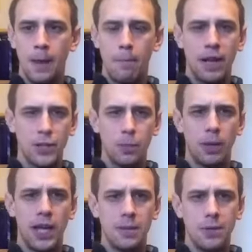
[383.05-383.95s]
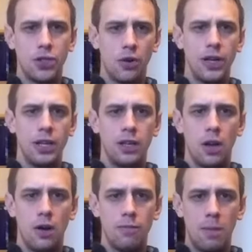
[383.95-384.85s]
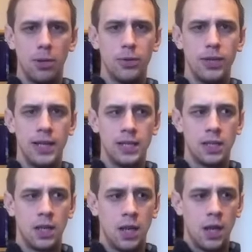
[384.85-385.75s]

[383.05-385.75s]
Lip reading: but I do play the majority of my Blu-rays